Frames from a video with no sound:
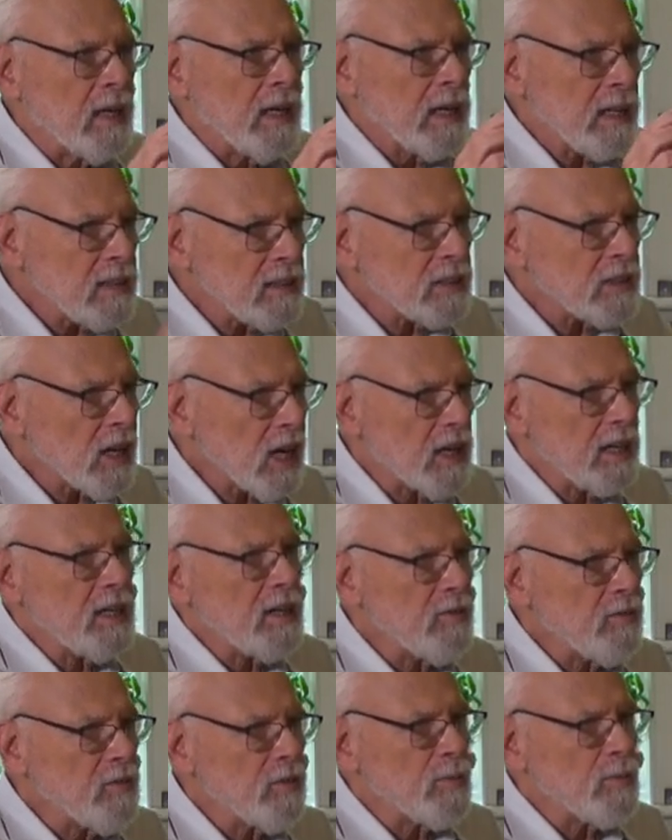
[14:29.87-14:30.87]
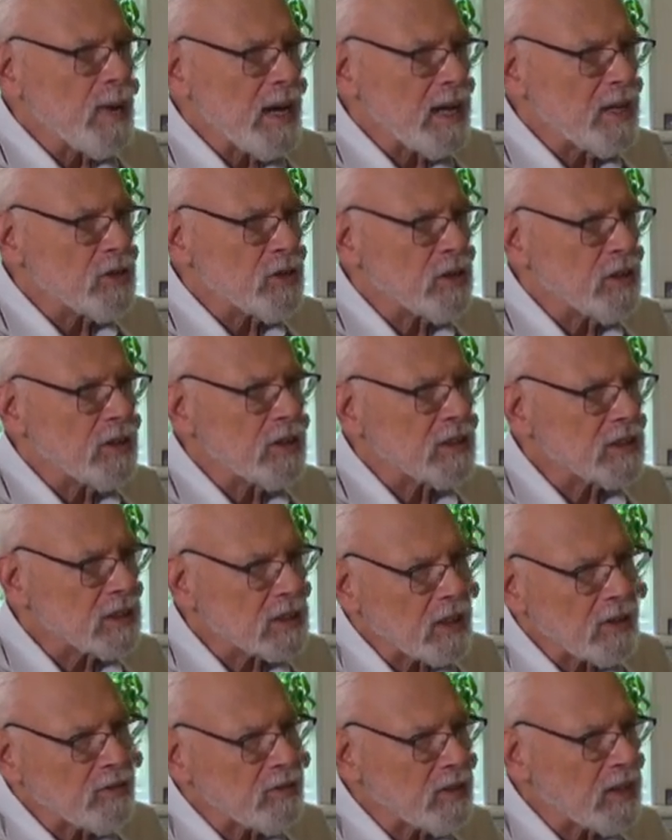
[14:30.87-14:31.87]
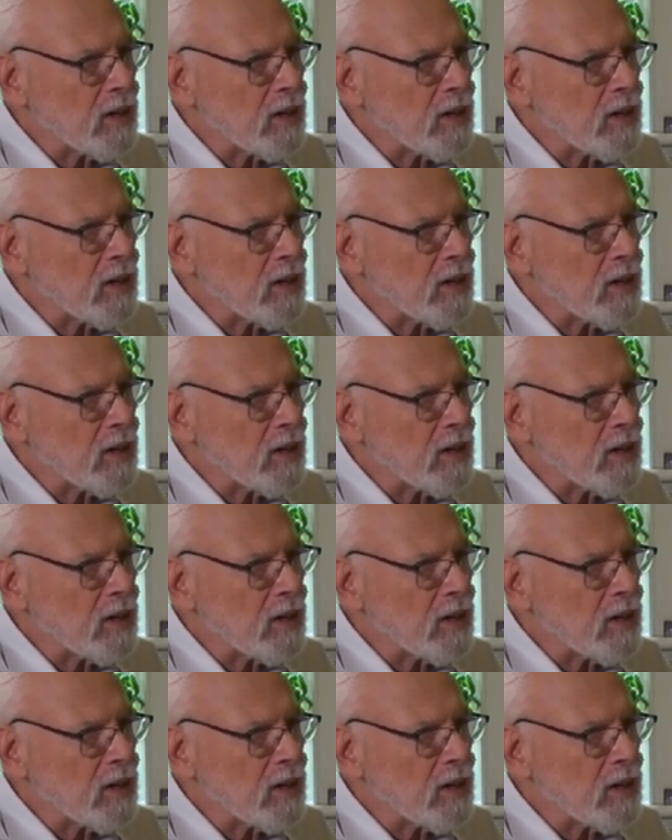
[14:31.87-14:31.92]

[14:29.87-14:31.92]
Inside information is stuff